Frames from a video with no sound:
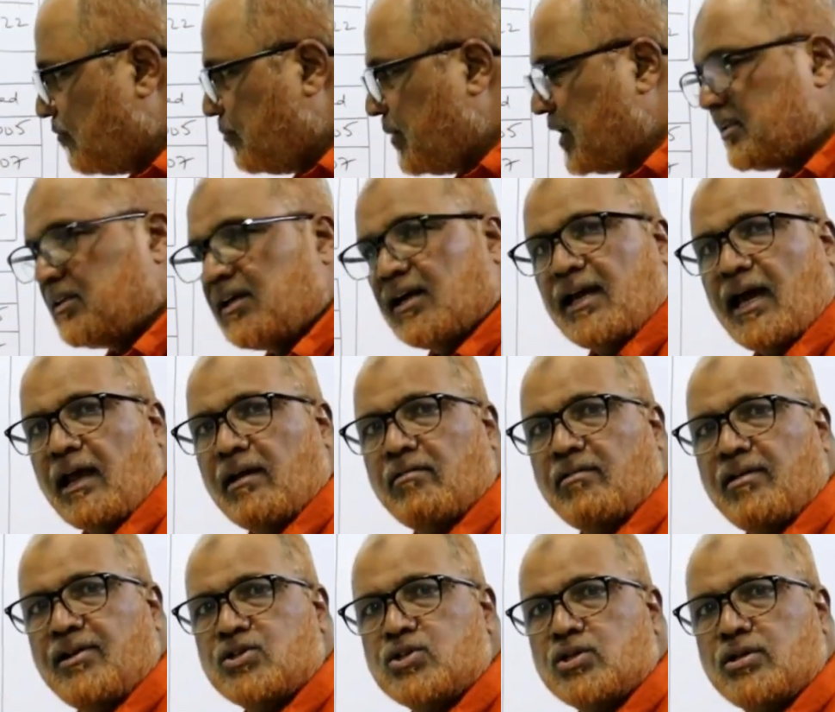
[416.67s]
have made the
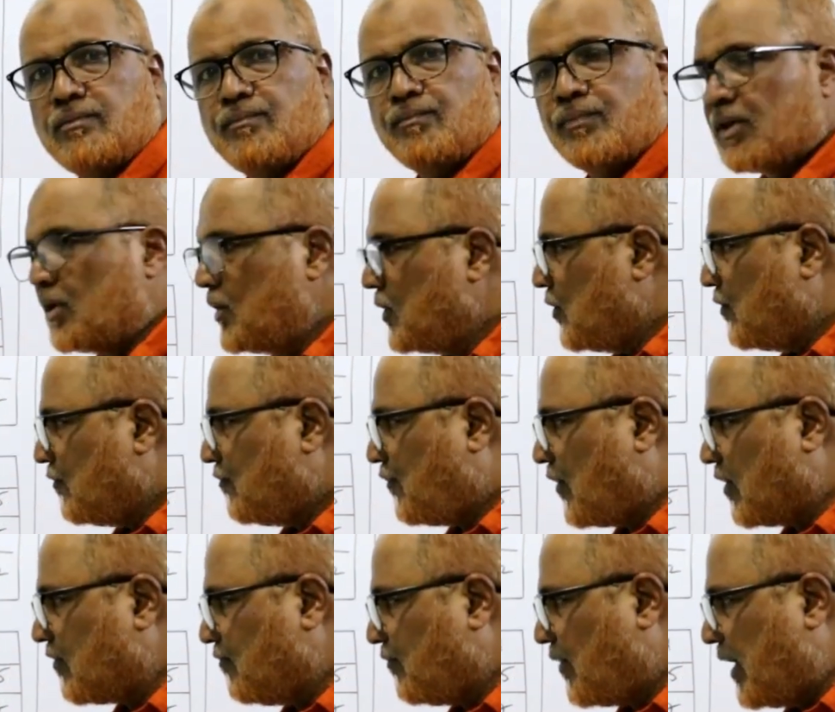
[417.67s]
calculation.
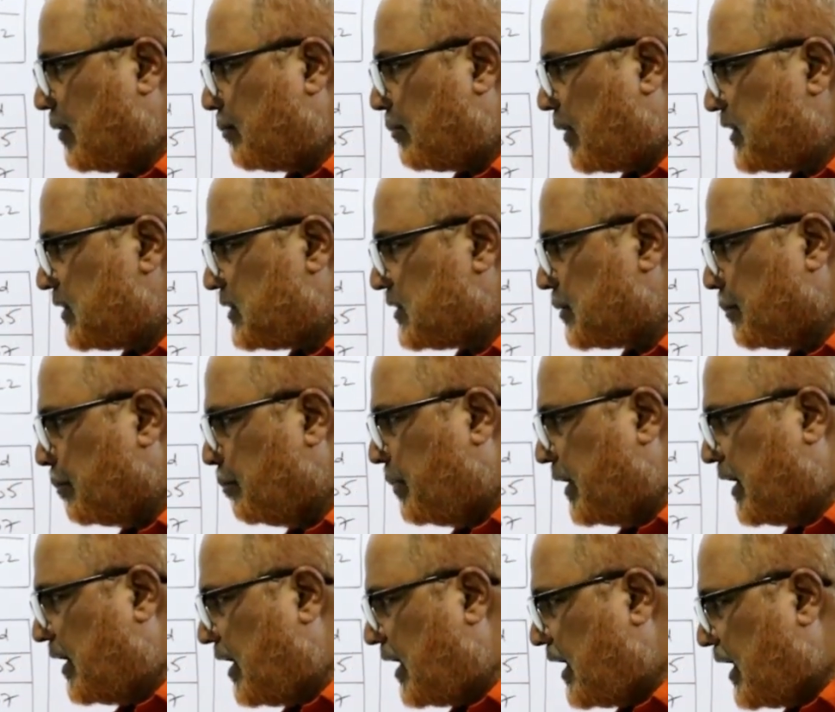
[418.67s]
For one month,
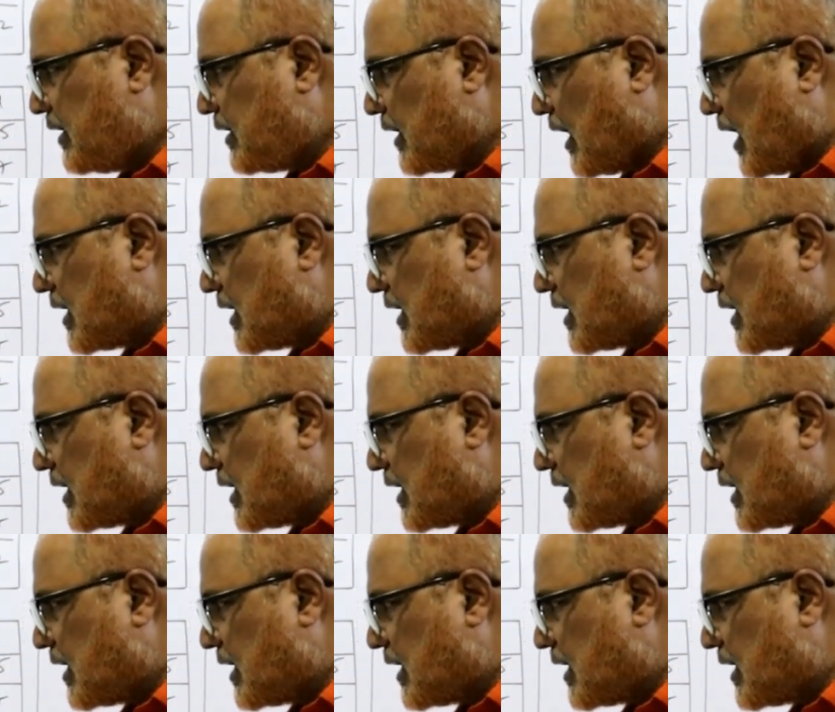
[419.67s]
bid rate,